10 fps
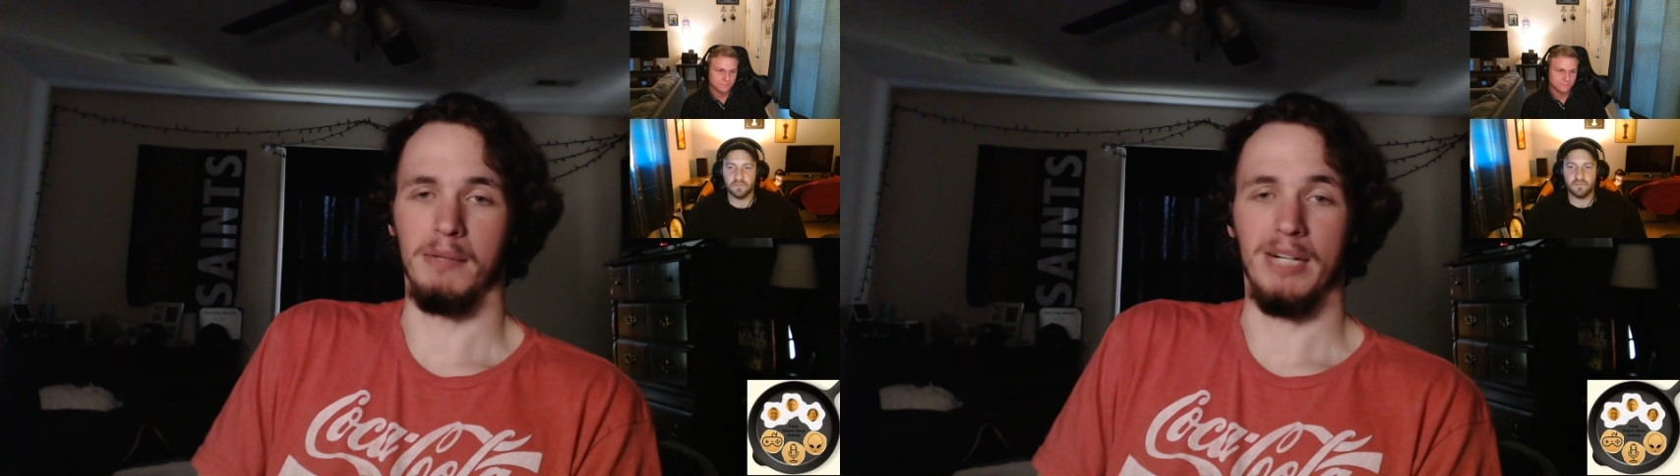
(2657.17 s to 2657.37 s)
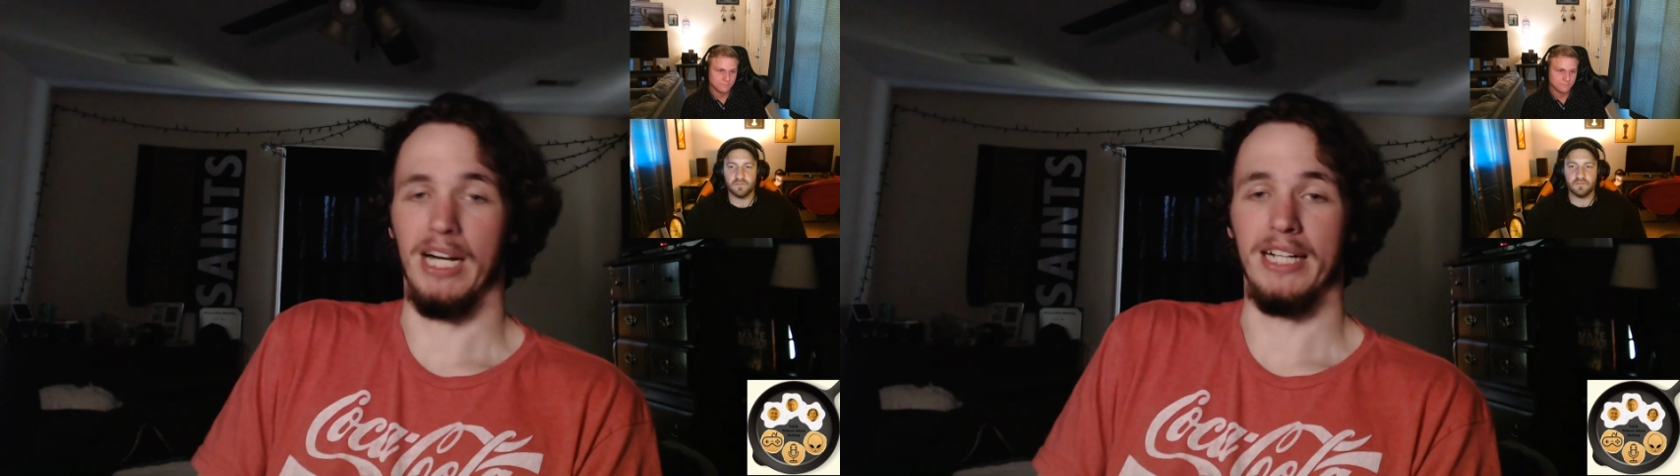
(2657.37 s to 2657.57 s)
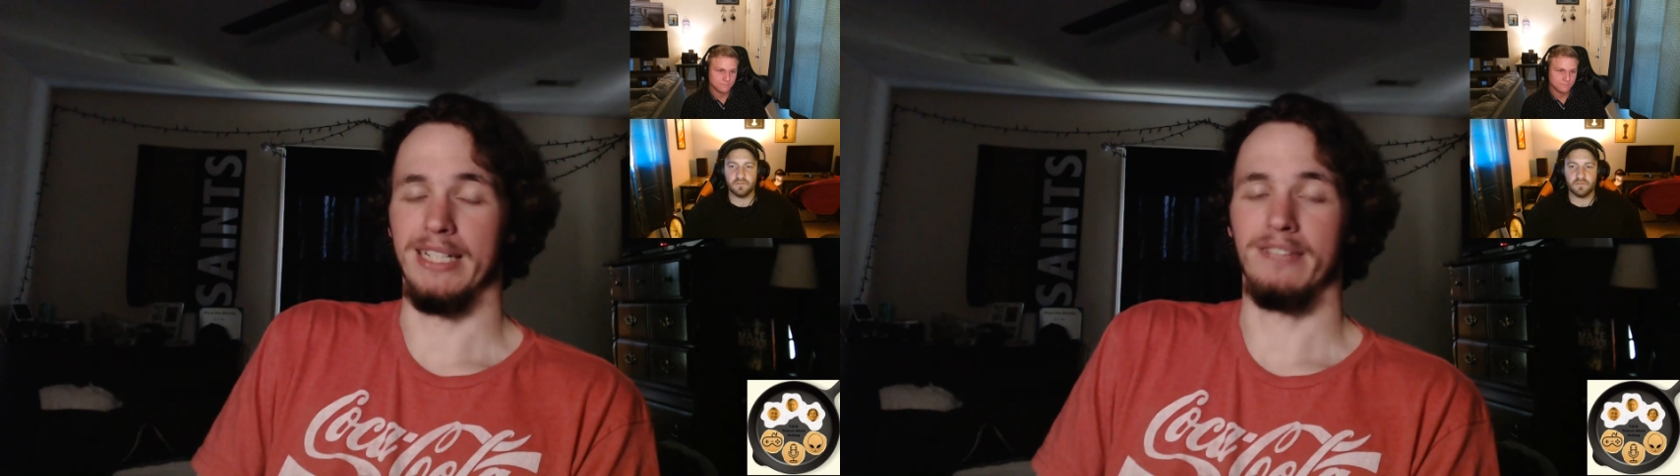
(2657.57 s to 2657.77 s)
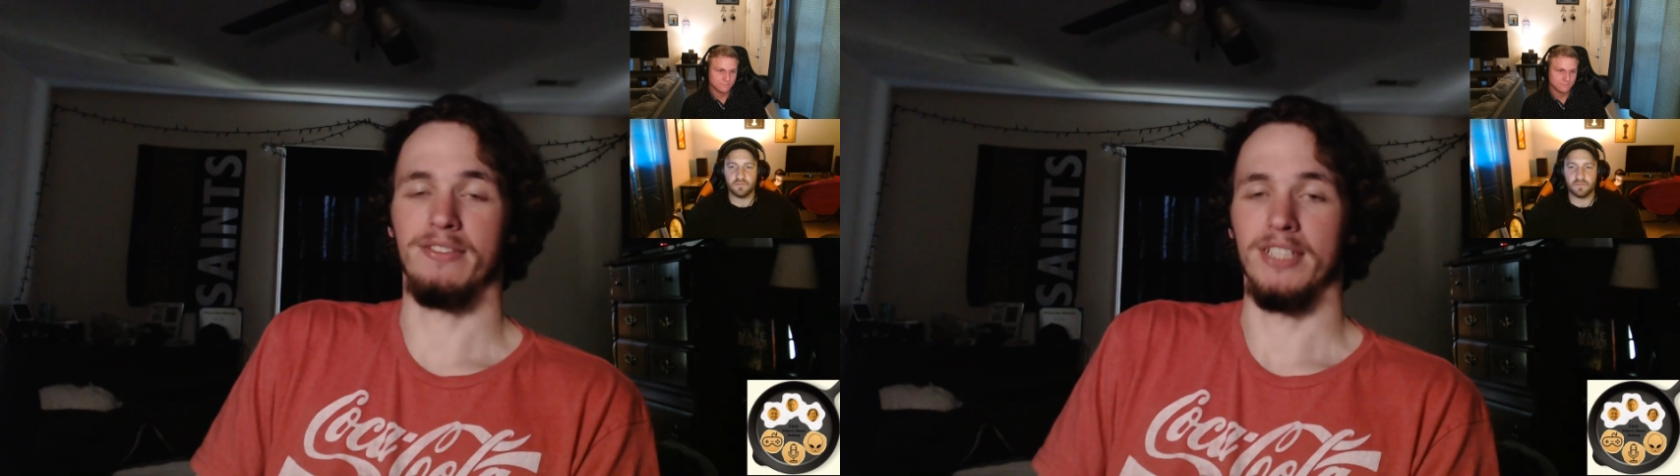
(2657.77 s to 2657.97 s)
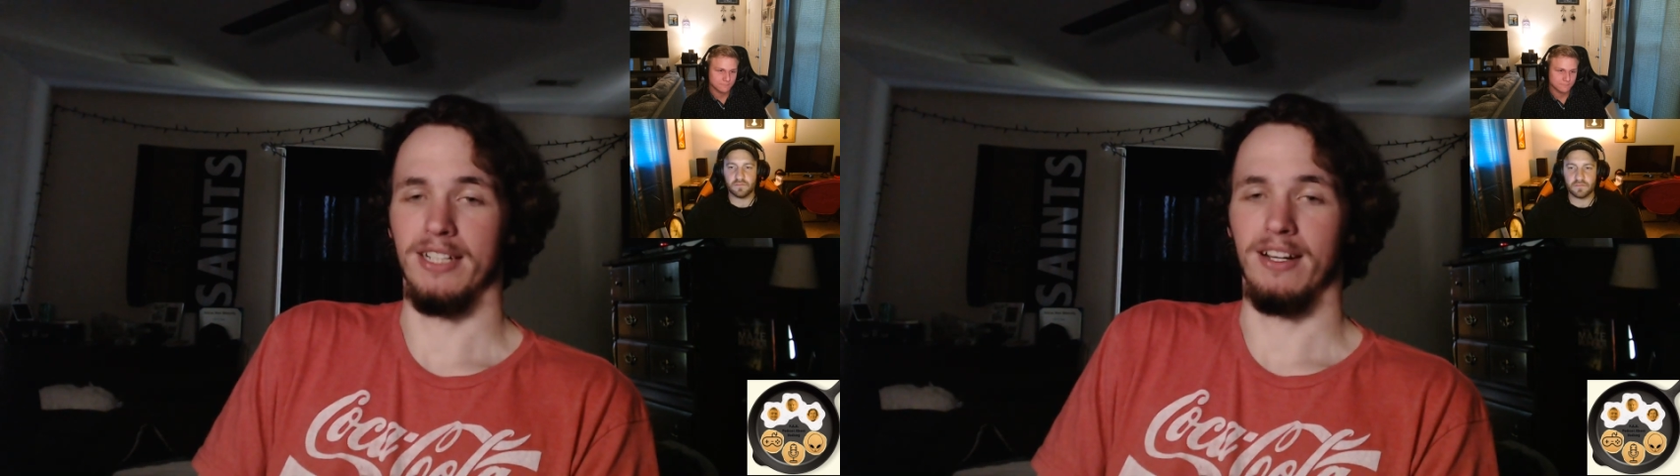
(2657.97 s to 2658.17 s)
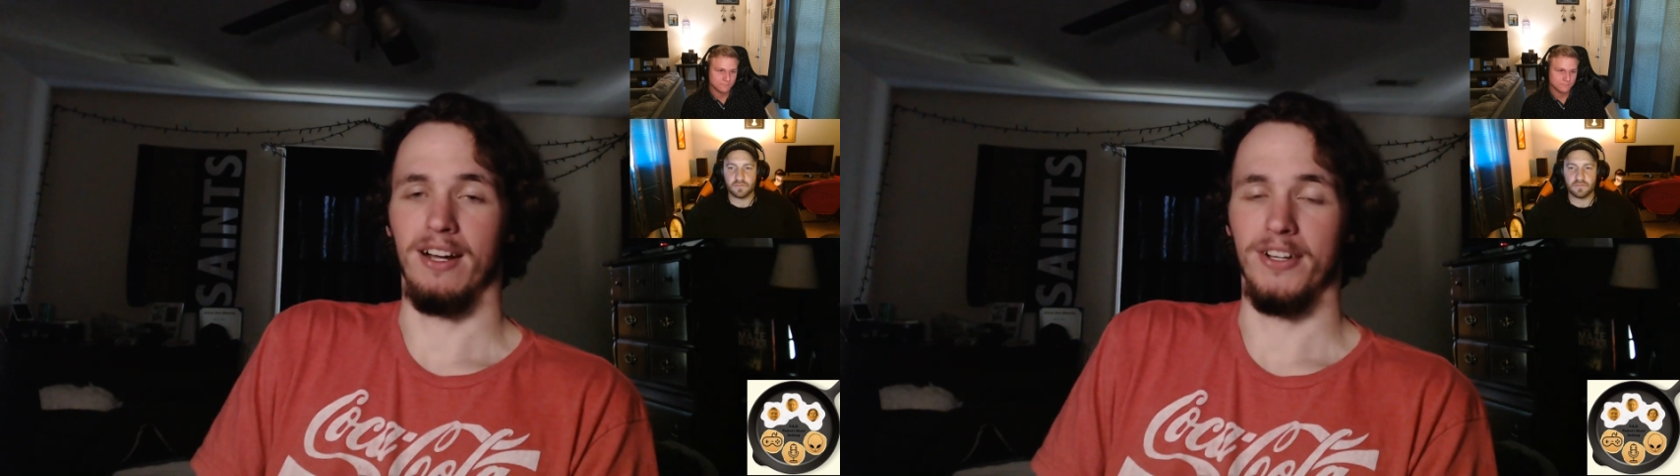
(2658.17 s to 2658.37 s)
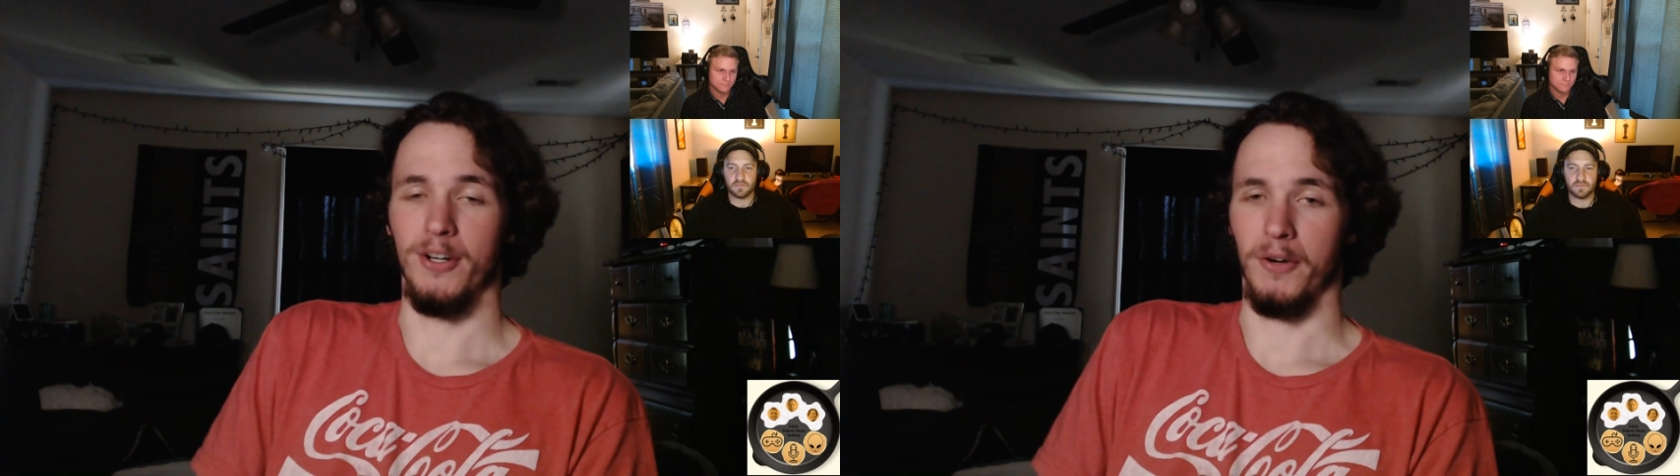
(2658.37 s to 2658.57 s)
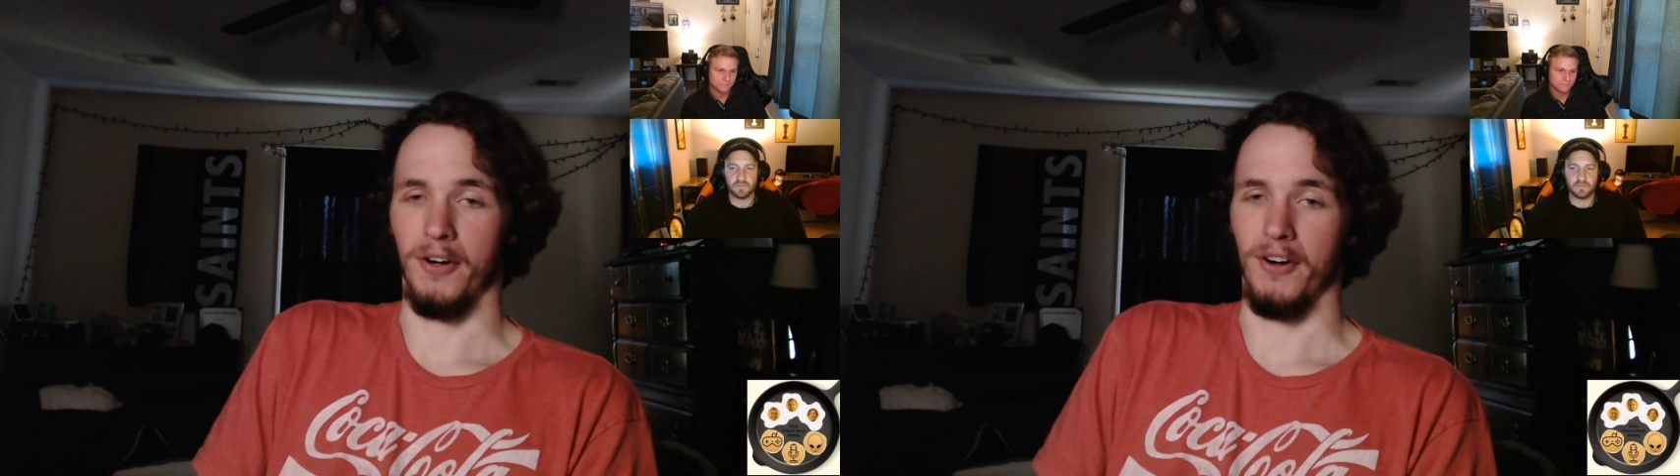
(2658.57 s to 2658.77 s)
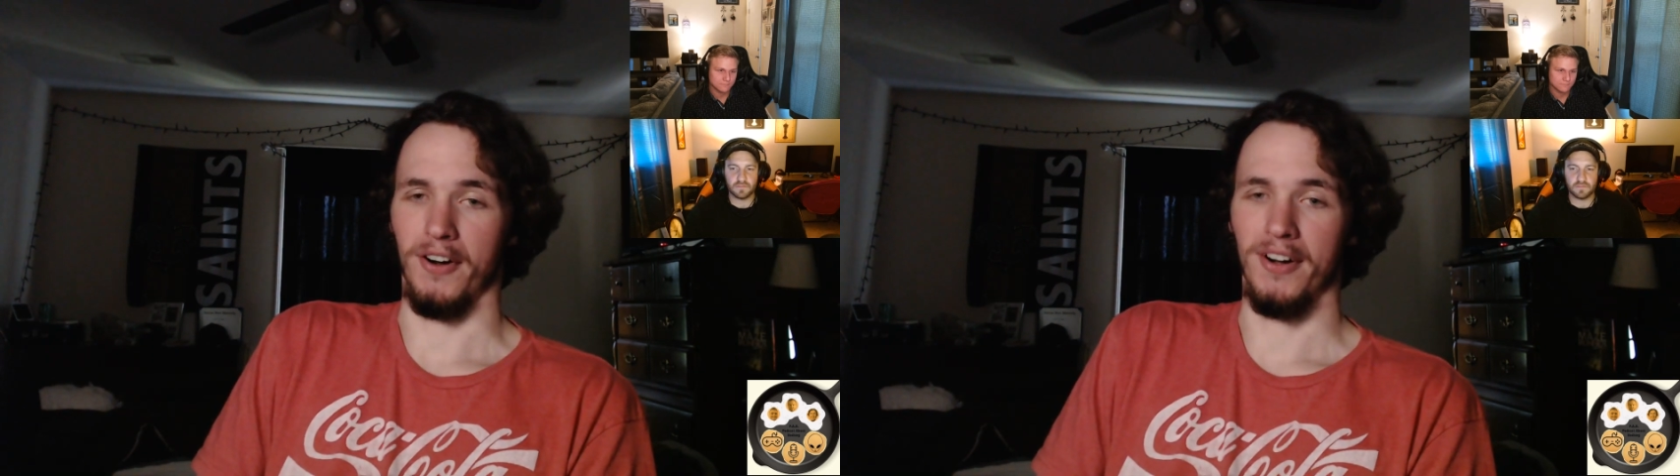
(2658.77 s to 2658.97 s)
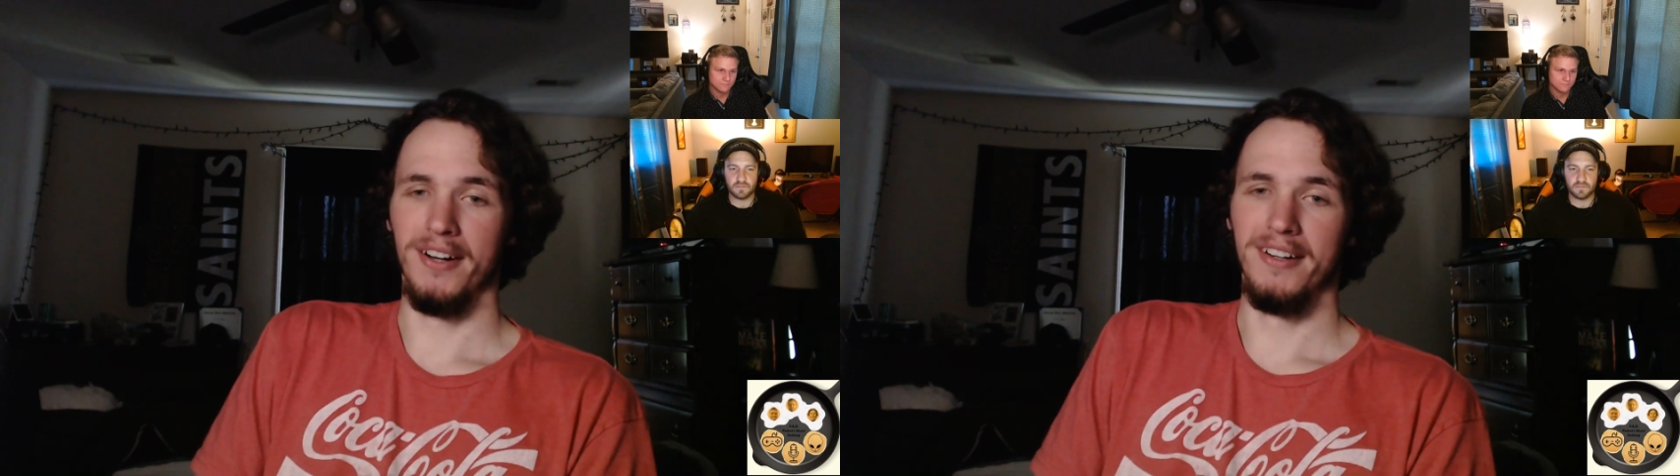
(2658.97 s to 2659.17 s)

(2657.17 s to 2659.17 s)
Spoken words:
but I definitely did not know her.